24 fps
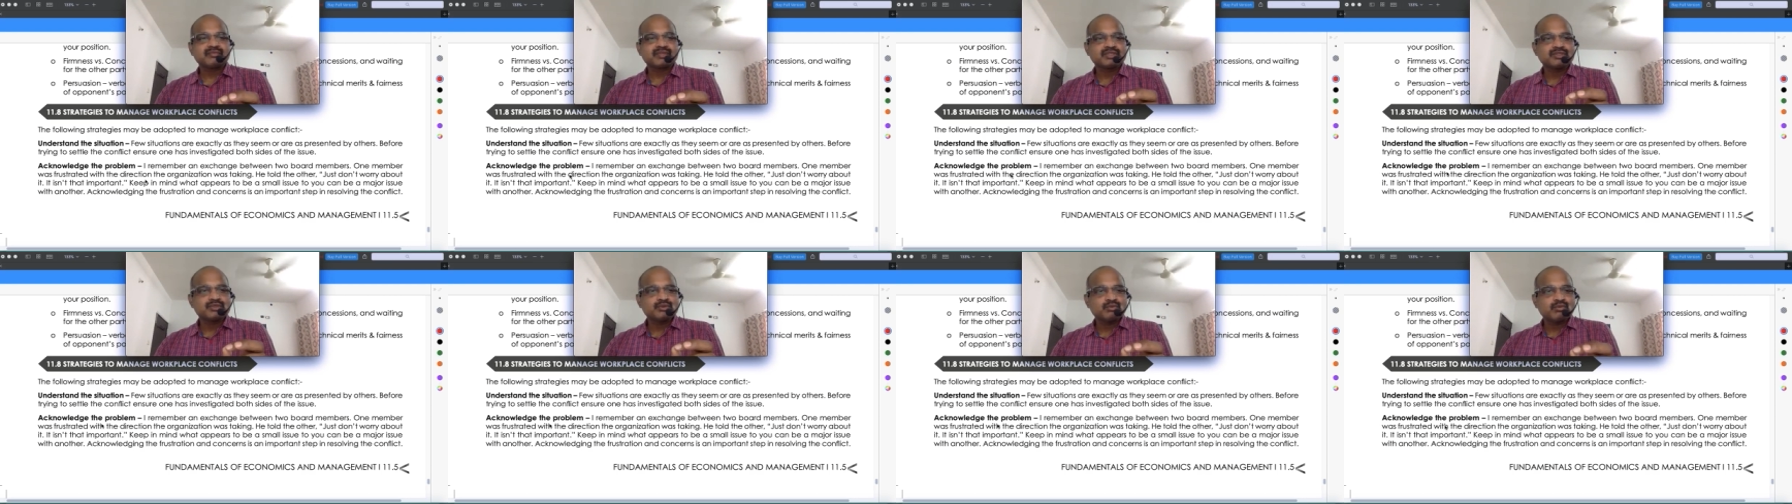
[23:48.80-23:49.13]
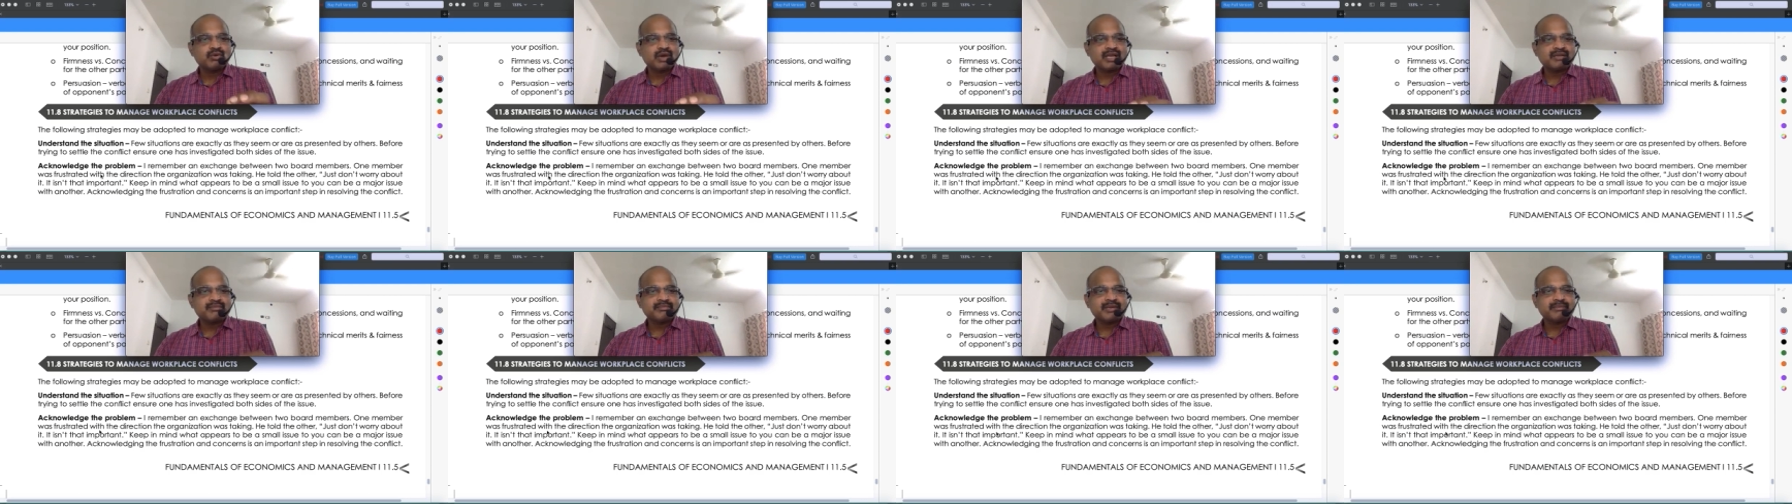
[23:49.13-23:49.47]
so
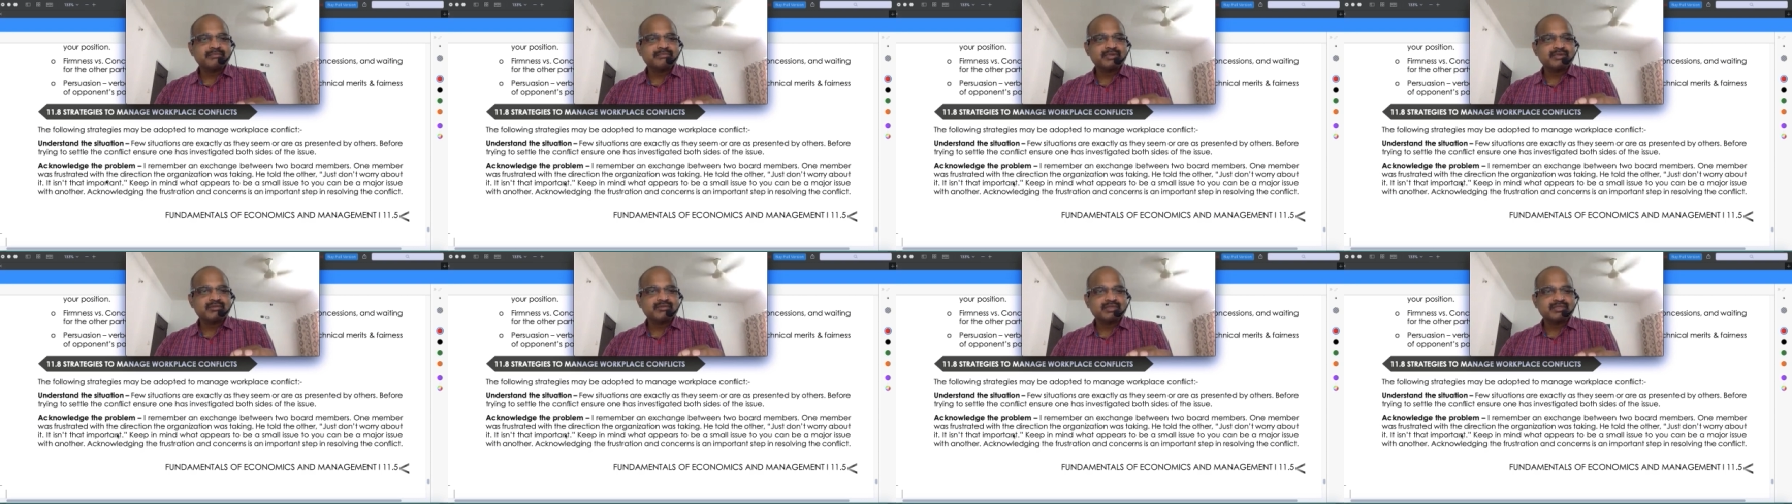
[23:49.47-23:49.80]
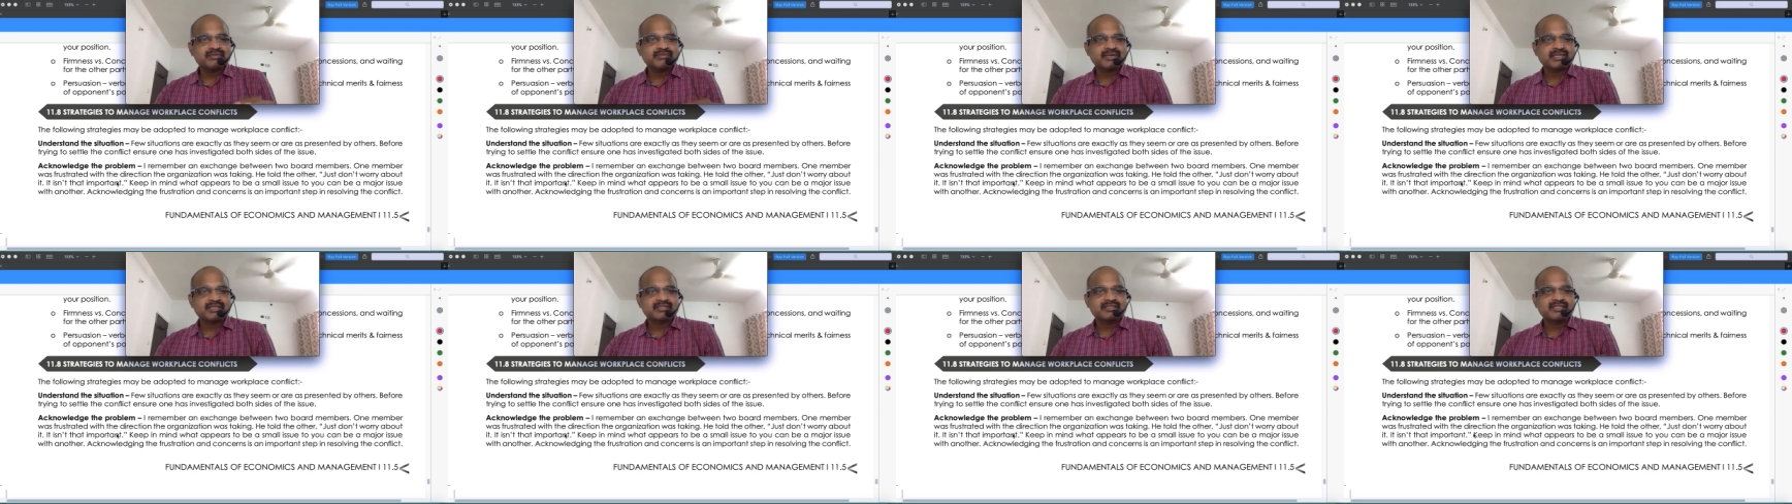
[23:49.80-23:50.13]
one member
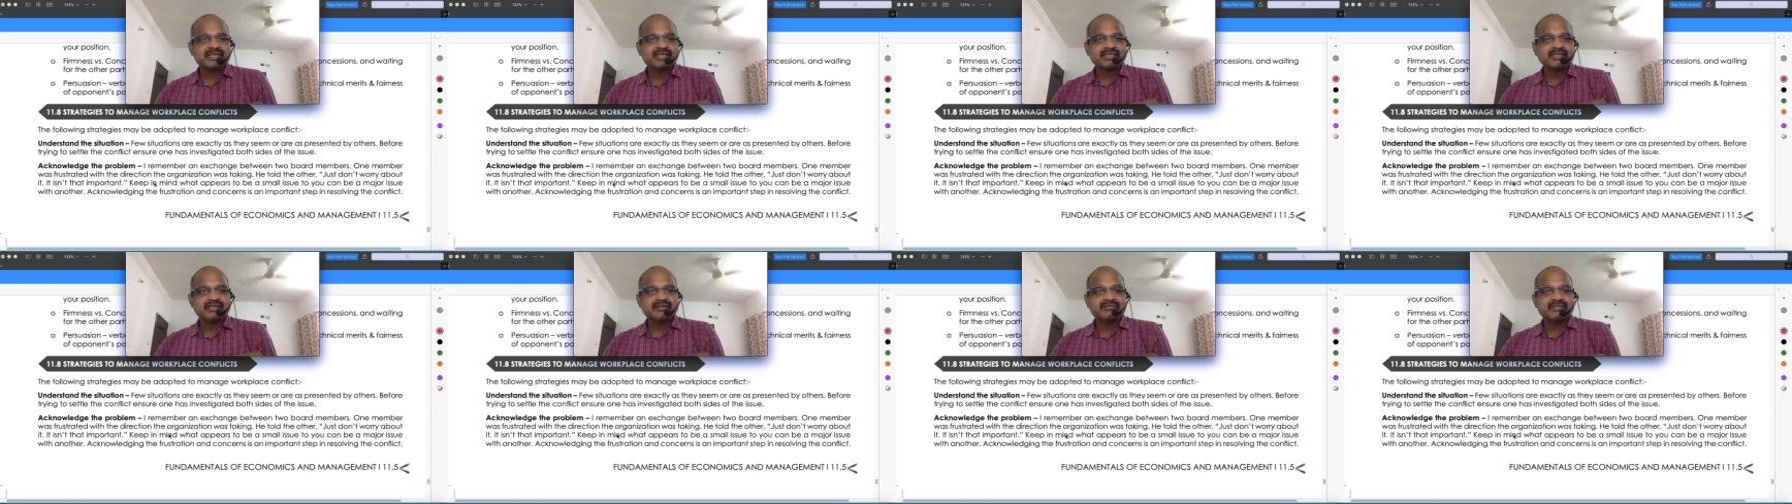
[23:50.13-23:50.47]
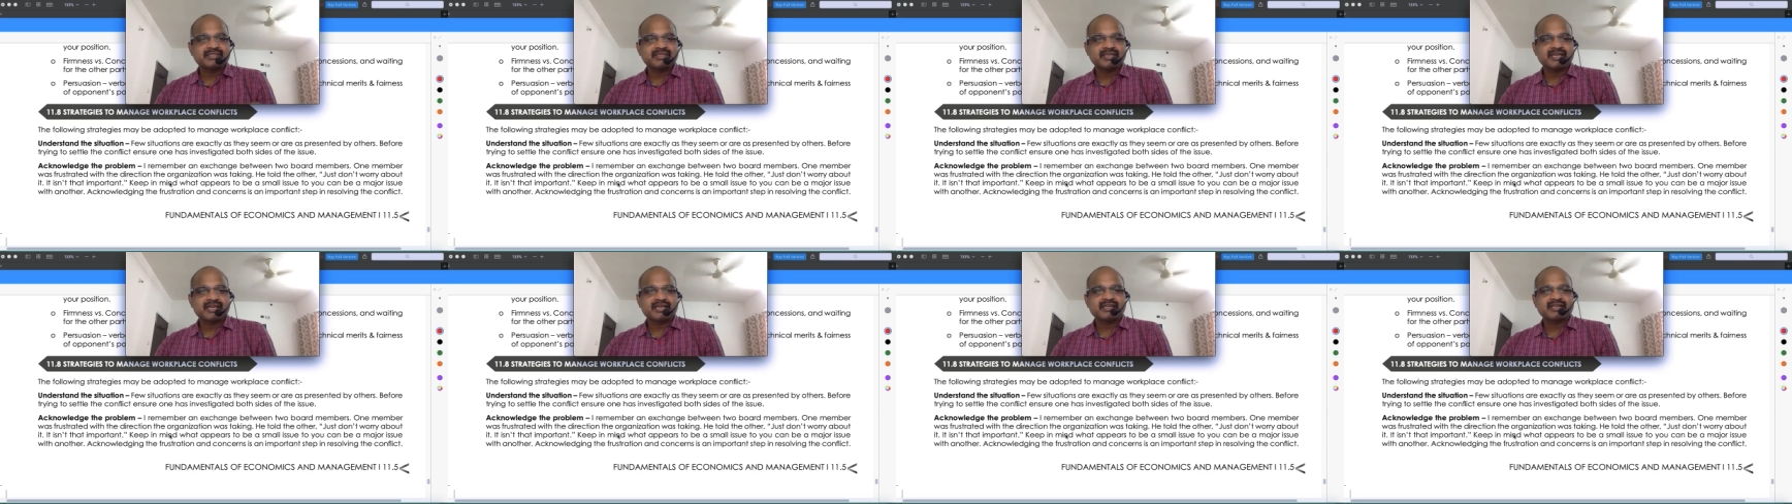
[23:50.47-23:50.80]
was frustrated with
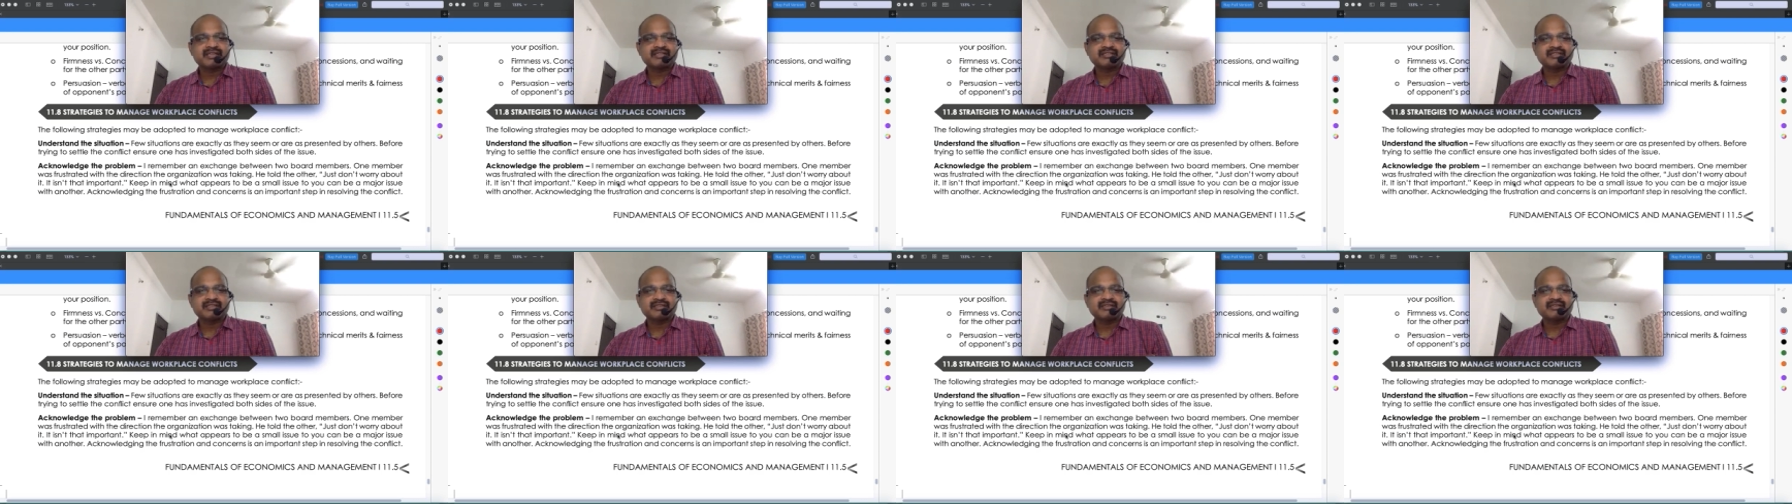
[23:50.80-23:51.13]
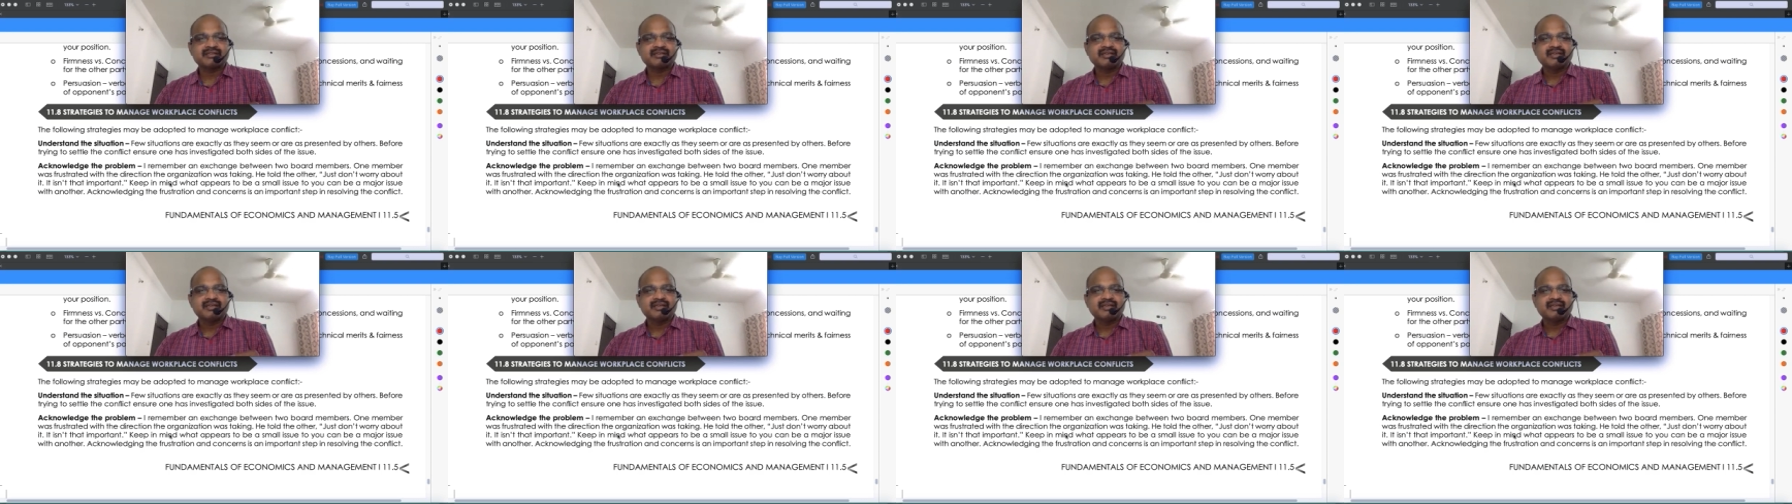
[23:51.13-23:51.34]
the direction